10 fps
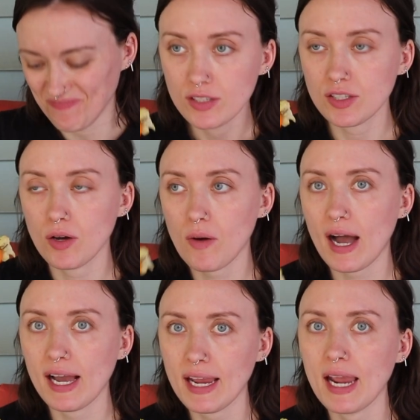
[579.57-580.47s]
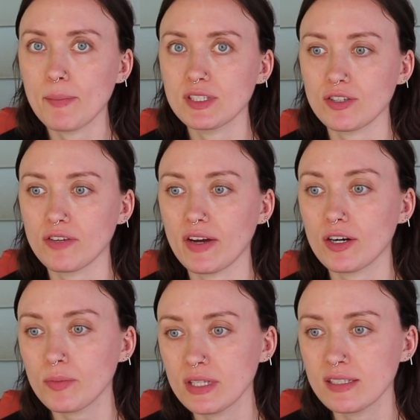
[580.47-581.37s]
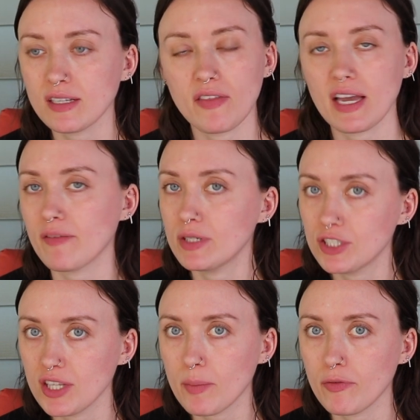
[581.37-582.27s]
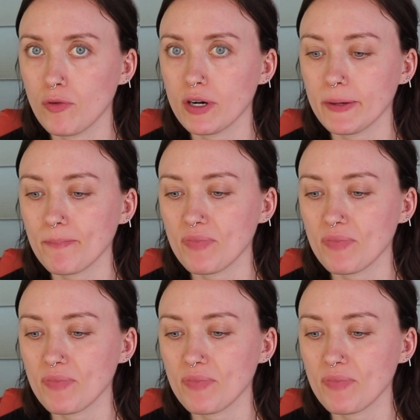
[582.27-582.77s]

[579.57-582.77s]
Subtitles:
So I am a certified herbalist. I think I've mentioned that before.